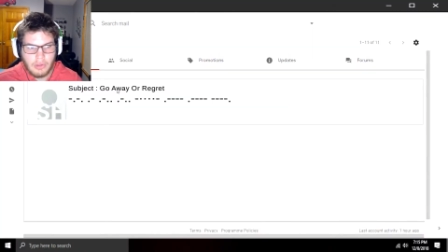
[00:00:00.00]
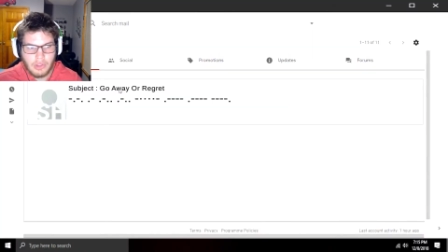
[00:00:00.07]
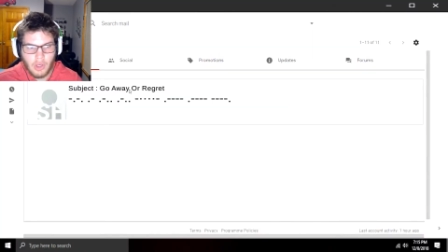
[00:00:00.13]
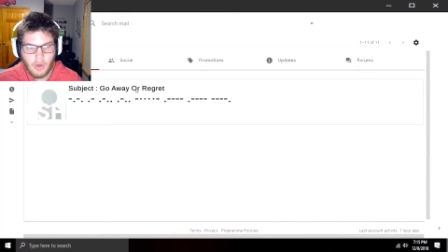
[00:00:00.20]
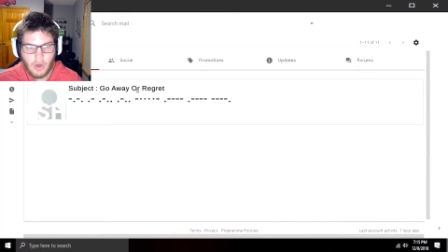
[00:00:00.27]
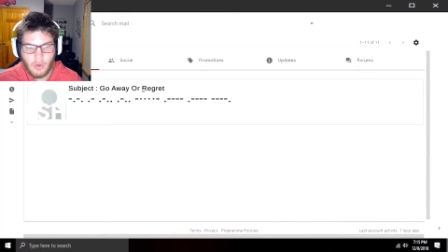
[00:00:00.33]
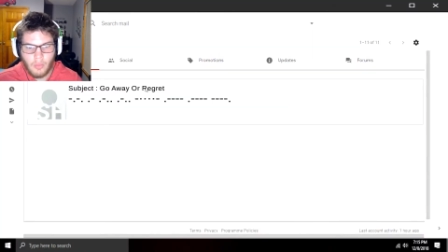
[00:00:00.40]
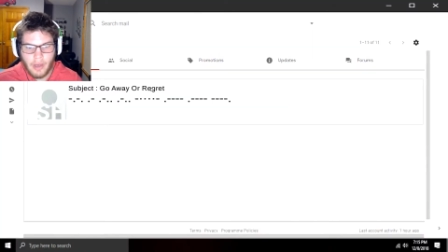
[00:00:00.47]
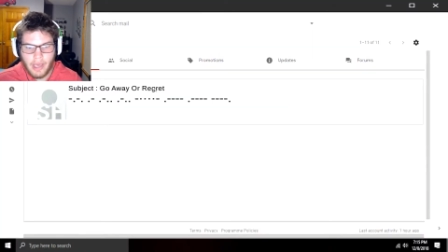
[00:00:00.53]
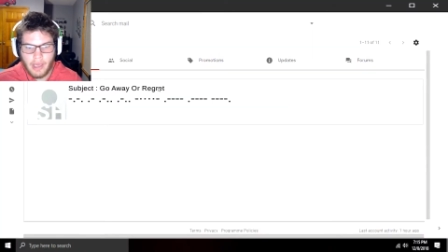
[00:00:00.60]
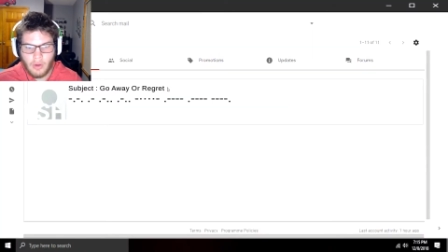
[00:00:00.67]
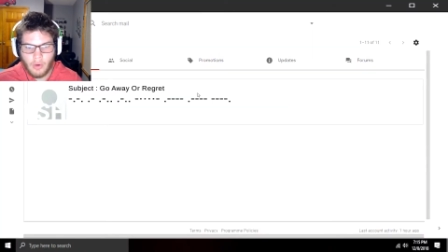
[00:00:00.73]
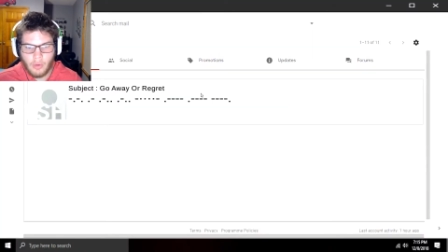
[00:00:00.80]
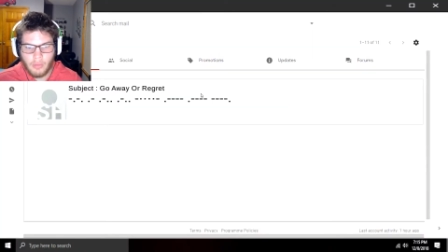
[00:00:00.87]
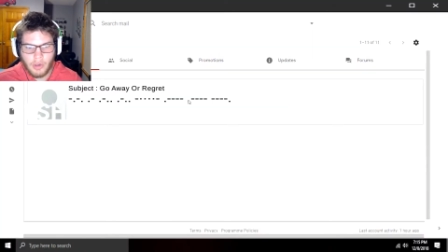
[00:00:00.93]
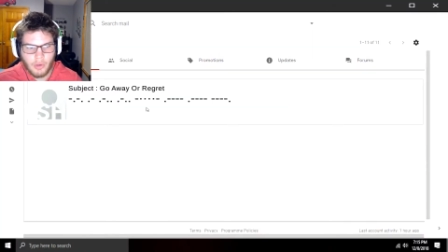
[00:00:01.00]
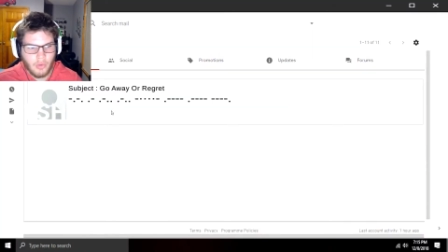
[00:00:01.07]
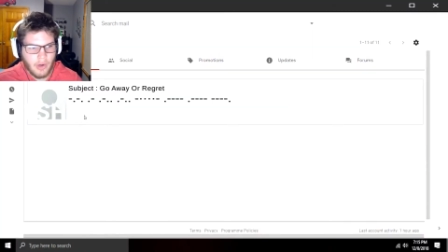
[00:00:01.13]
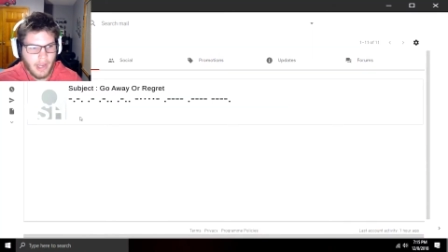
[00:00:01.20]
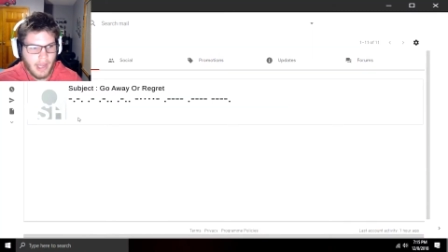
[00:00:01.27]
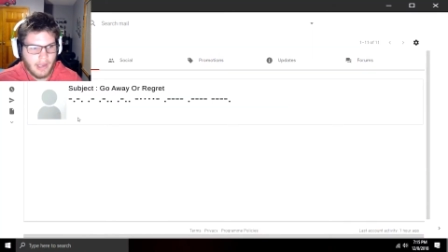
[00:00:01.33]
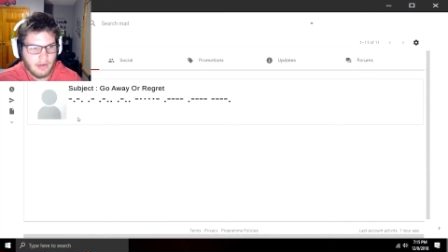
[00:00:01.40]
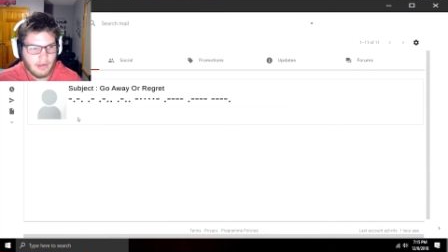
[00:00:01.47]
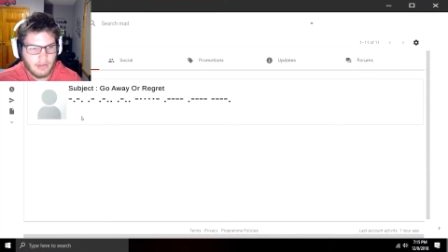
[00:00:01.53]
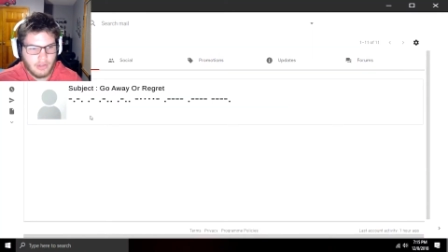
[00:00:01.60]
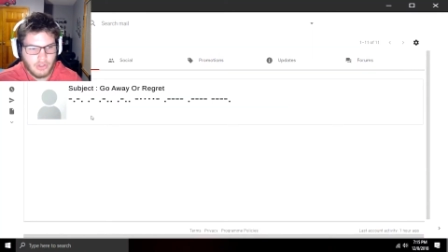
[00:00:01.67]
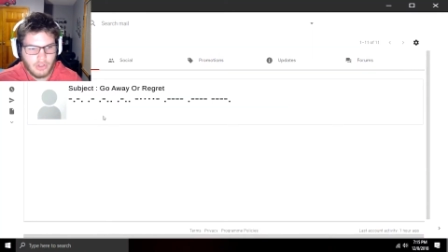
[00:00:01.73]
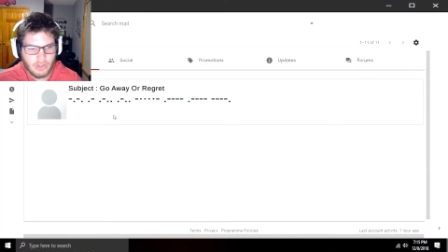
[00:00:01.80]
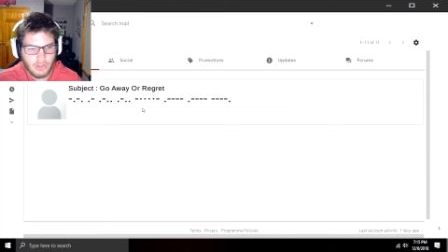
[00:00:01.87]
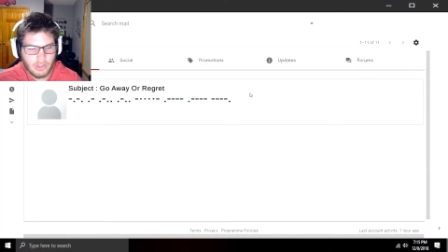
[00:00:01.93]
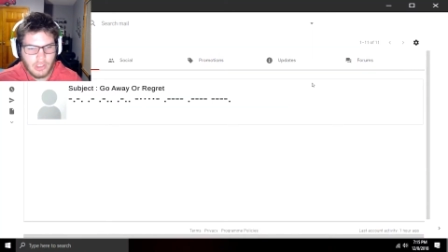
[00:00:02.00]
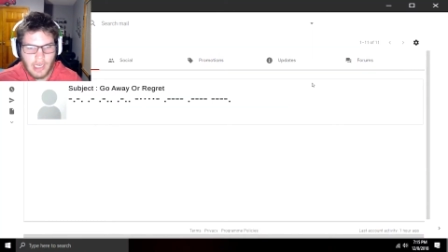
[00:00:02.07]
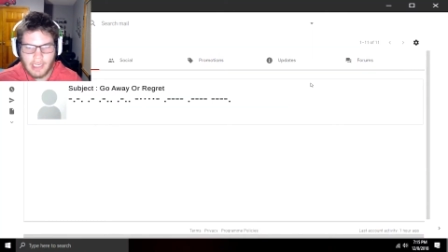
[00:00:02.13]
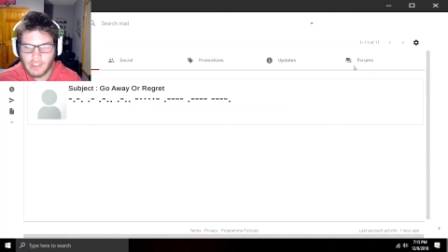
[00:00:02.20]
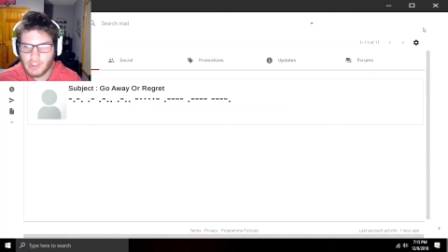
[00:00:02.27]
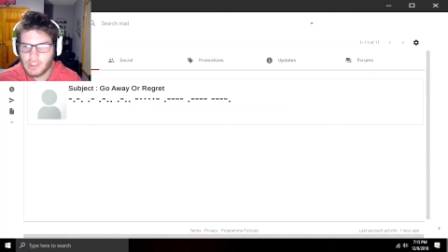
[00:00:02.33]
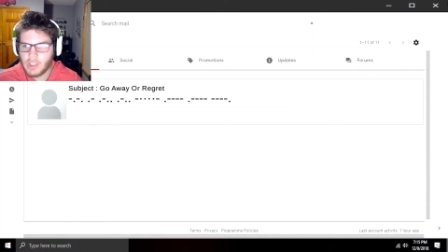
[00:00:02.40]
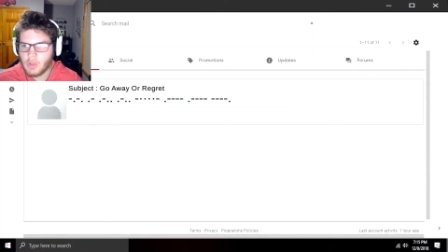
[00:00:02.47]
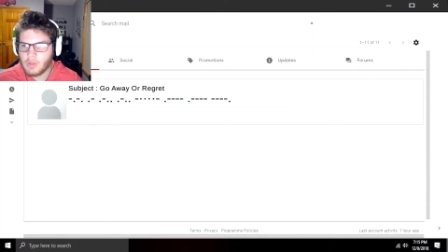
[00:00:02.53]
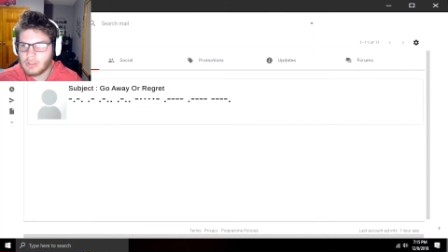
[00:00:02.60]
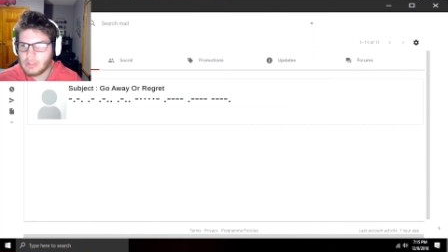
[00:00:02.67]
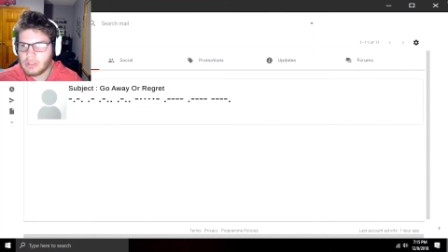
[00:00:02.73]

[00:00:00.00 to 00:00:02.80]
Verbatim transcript: Go away or regret. Should I should go to